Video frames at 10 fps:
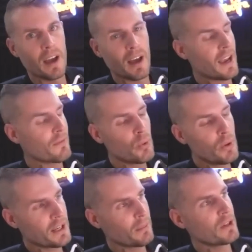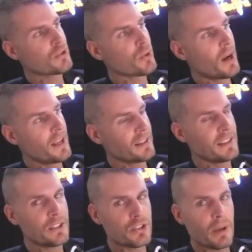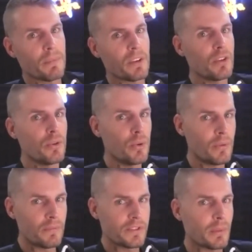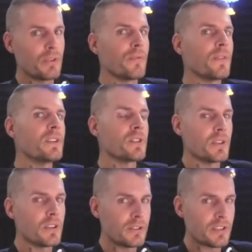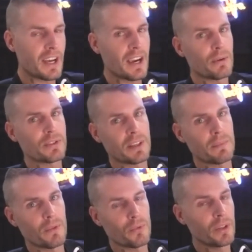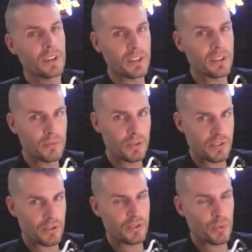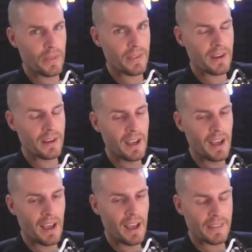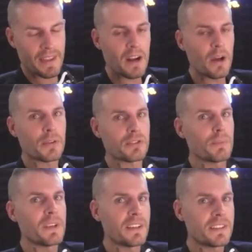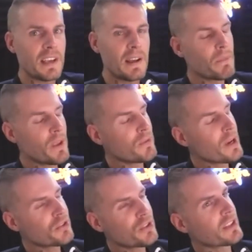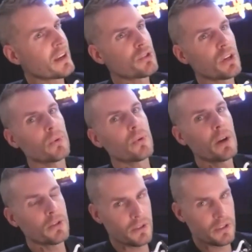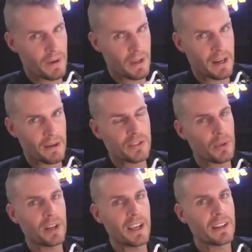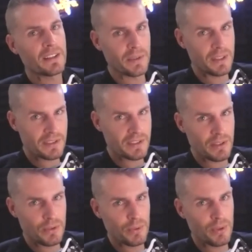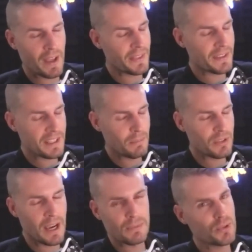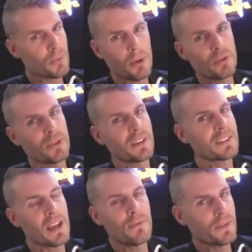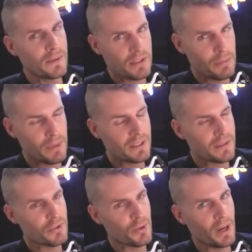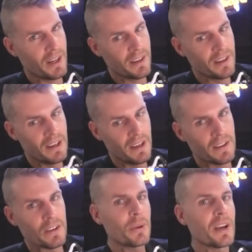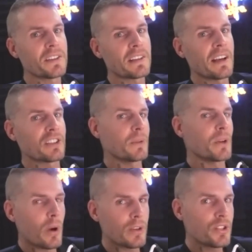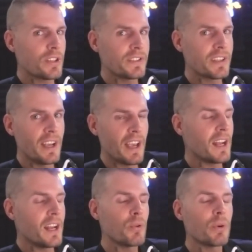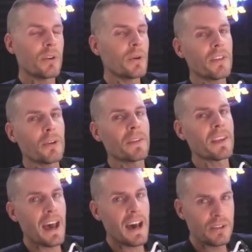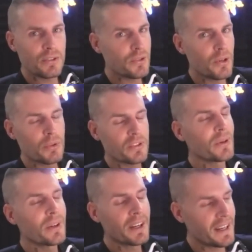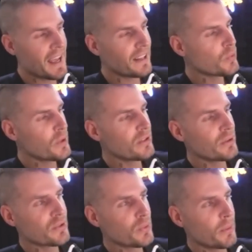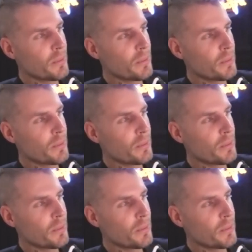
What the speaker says: Every week, I'm going to try and teach something new, some new feature you can use in HYROS to get really good results with it. That also being said, if you guys just have general questions about HYROS, I want to answer these two at the same time. So we'll probably do like 10, 15 minutes of training, and you guys can ask me questions. And if you want to know anything about the ad industry or what's going on in ads, we can do as well.